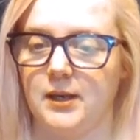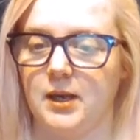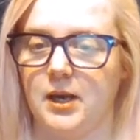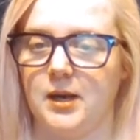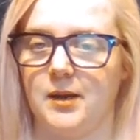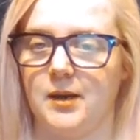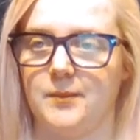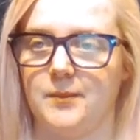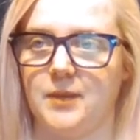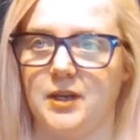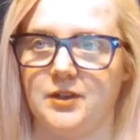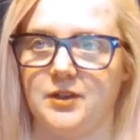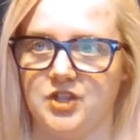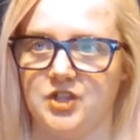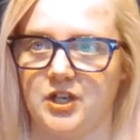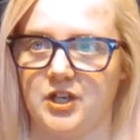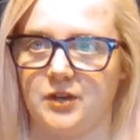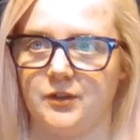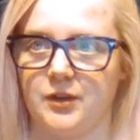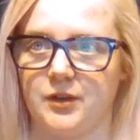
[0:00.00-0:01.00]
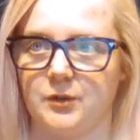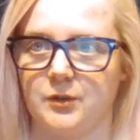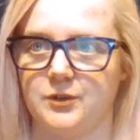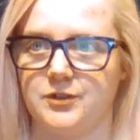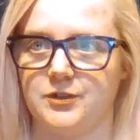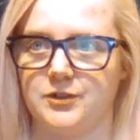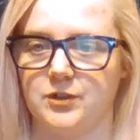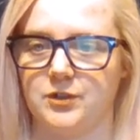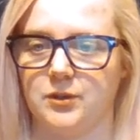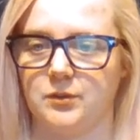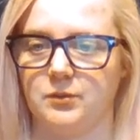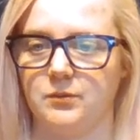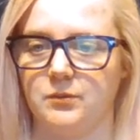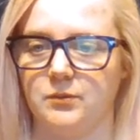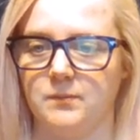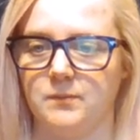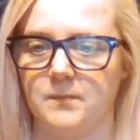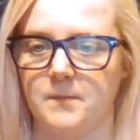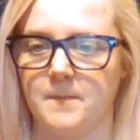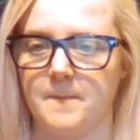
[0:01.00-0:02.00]
I'll share those
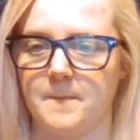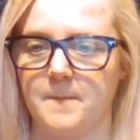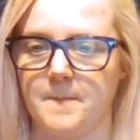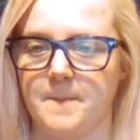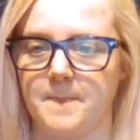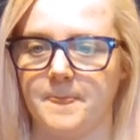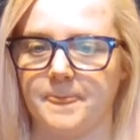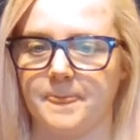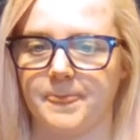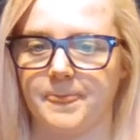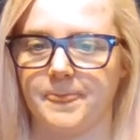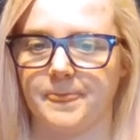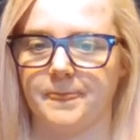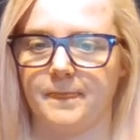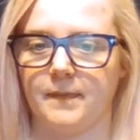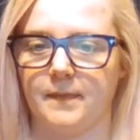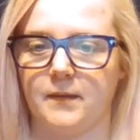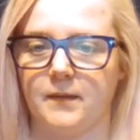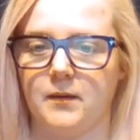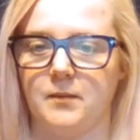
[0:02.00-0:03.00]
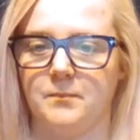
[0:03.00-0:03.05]
soon.